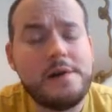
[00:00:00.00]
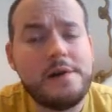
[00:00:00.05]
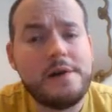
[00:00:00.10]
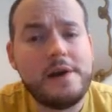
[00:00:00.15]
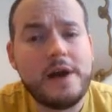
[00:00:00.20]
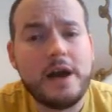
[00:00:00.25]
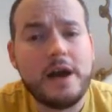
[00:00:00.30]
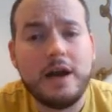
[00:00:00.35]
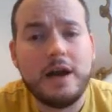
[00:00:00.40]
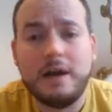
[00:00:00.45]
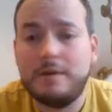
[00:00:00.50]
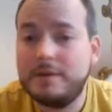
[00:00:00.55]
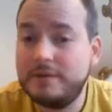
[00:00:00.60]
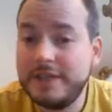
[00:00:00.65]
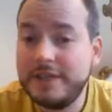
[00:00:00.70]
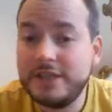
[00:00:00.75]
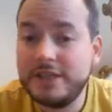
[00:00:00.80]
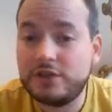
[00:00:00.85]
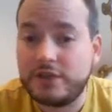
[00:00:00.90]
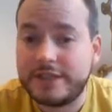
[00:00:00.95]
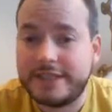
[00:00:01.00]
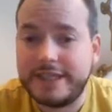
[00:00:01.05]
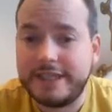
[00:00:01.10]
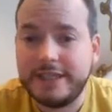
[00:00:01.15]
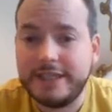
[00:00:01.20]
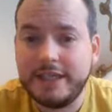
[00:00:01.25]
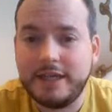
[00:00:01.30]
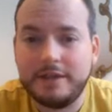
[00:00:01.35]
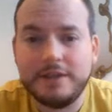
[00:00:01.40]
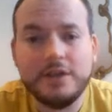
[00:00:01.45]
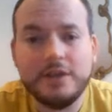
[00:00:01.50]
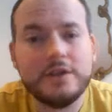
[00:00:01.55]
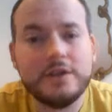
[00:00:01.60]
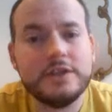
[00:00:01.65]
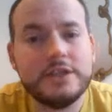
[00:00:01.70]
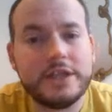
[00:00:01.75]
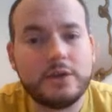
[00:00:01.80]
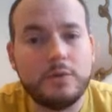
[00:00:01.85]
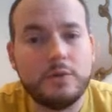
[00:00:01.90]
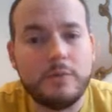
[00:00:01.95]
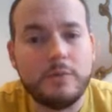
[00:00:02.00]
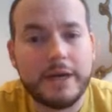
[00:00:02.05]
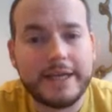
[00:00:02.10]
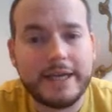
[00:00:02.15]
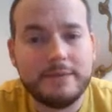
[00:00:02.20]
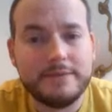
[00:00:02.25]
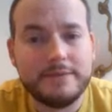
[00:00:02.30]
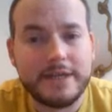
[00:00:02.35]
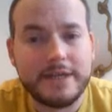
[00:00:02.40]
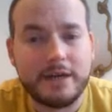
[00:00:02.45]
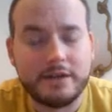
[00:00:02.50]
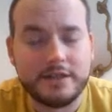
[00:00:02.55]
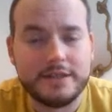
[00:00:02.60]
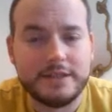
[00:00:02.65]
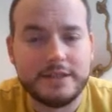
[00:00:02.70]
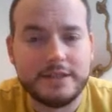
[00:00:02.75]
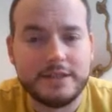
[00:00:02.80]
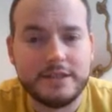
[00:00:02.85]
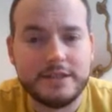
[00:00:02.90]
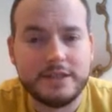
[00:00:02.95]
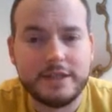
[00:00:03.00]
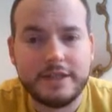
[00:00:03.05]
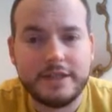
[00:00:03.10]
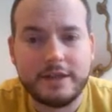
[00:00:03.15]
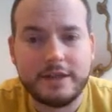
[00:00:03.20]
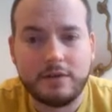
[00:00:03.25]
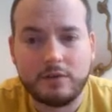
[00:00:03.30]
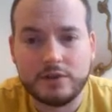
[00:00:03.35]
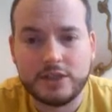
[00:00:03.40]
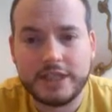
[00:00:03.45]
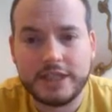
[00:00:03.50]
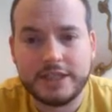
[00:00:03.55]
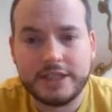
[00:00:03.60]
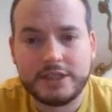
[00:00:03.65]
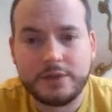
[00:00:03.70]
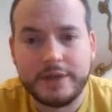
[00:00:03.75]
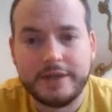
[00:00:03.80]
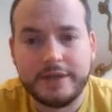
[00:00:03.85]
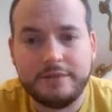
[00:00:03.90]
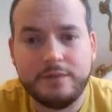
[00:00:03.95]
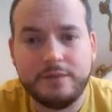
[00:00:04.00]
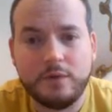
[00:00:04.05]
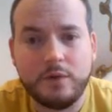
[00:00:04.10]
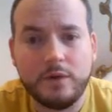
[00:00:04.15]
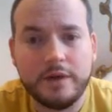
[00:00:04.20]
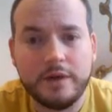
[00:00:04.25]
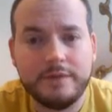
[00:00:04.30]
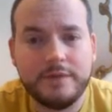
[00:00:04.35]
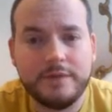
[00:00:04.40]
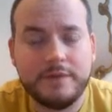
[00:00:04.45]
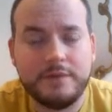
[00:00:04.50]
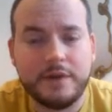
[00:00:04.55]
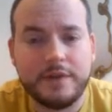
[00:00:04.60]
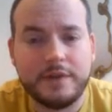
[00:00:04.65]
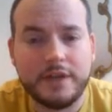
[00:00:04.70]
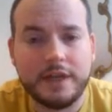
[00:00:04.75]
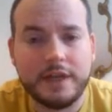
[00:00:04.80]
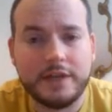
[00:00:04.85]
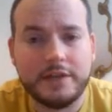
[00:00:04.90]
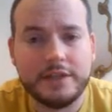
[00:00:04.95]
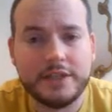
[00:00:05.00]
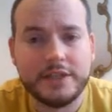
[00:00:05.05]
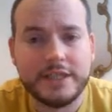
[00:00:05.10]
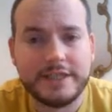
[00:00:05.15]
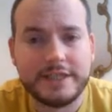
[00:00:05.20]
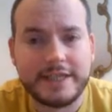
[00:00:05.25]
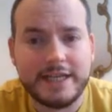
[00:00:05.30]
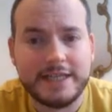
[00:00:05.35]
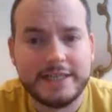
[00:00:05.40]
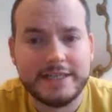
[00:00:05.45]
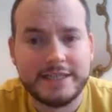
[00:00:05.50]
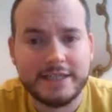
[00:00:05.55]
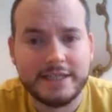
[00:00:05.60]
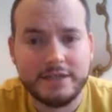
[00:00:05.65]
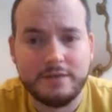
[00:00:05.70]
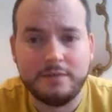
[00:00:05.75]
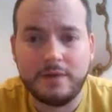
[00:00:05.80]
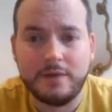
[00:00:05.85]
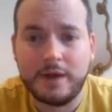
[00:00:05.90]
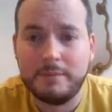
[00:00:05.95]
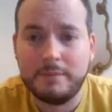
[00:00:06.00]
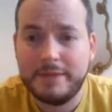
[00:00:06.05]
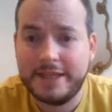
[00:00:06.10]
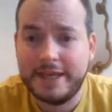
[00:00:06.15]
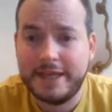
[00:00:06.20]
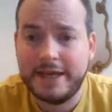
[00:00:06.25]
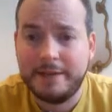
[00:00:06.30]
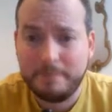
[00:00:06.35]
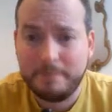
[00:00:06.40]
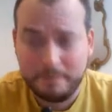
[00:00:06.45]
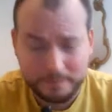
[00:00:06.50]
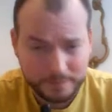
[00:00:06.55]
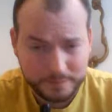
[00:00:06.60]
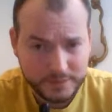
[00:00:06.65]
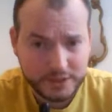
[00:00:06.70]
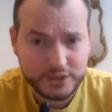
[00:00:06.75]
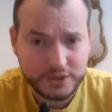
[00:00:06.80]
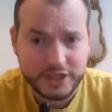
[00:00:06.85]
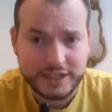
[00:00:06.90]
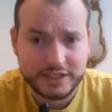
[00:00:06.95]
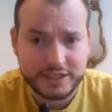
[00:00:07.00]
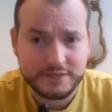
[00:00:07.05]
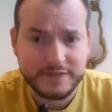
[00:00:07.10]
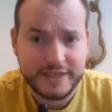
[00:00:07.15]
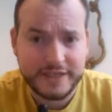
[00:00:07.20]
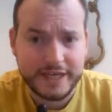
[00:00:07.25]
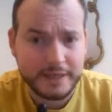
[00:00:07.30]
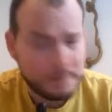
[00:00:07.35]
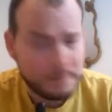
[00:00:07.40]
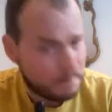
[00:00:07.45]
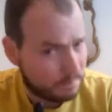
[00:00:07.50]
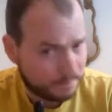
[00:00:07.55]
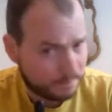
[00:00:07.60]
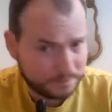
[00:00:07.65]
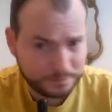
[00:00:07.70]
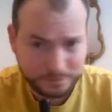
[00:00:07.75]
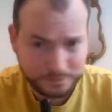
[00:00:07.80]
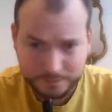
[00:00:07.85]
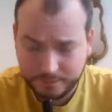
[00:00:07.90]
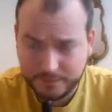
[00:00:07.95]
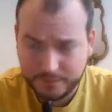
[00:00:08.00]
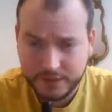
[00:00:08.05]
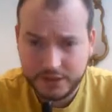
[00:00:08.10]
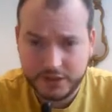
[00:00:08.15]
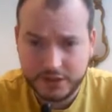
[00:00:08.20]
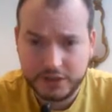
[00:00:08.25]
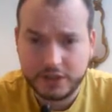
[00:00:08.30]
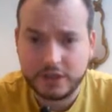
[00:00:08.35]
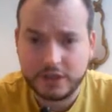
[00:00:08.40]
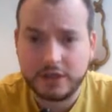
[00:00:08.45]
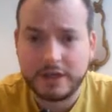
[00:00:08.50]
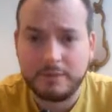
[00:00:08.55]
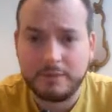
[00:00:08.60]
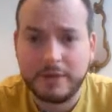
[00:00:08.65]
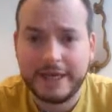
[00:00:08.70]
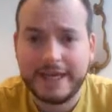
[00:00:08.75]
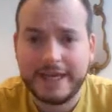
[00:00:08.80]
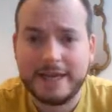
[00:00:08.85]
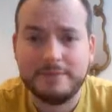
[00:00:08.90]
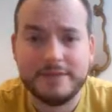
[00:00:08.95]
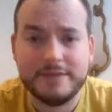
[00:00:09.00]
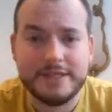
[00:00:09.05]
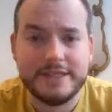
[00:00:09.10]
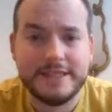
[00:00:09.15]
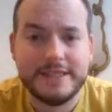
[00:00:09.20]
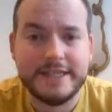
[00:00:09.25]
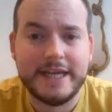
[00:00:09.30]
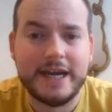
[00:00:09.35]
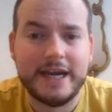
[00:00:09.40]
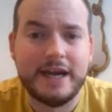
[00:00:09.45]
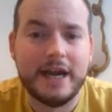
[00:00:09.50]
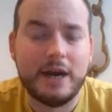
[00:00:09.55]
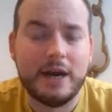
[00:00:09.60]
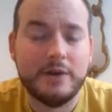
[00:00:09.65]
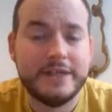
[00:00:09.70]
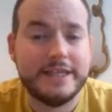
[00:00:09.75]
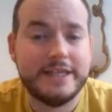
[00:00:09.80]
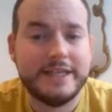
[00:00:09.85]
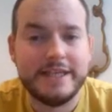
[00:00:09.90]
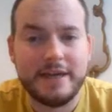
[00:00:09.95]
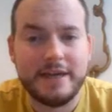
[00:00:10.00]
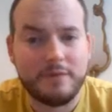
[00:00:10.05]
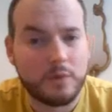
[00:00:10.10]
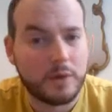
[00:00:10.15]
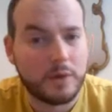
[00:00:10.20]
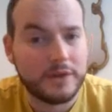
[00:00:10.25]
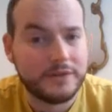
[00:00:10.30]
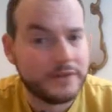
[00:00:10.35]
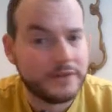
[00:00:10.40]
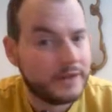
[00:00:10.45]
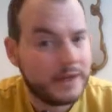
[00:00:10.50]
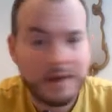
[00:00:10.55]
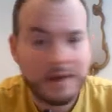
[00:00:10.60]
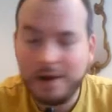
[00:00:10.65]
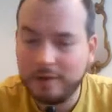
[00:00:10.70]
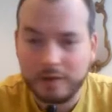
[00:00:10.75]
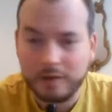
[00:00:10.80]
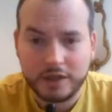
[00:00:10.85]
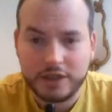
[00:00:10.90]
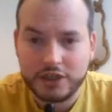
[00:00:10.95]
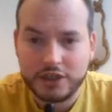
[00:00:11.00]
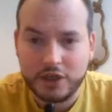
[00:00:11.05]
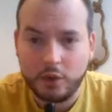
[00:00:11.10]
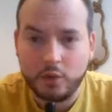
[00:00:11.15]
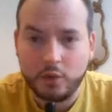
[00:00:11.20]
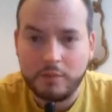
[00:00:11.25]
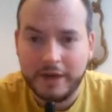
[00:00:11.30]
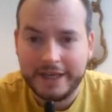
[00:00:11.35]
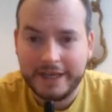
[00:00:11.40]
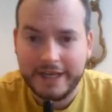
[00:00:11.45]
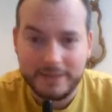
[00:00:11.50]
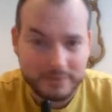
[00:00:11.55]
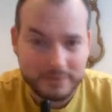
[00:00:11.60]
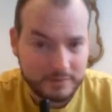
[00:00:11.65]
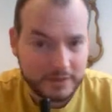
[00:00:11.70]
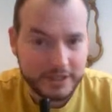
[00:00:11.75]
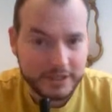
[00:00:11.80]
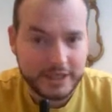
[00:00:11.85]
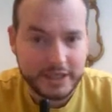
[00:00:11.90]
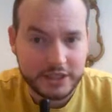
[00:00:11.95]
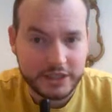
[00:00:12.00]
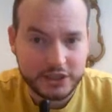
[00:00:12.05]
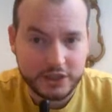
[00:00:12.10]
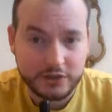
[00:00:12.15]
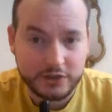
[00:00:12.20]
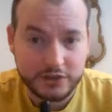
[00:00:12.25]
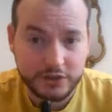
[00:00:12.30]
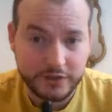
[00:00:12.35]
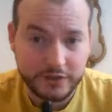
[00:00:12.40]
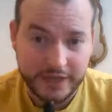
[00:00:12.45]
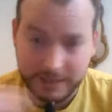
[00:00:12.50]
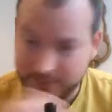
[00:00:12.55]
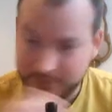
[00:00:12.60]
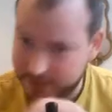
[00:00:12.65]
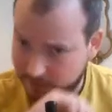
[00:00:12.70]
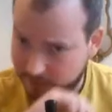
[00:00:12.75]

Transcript: It was interesting, and you can check all my games out because they're on Chess24. If you find the London Chess Classic, you'll find me there, Jacques Tavillier. So you can look at my games and see how I did in the other ones. I'm not going to show all my games. I'm only going to show 2 games.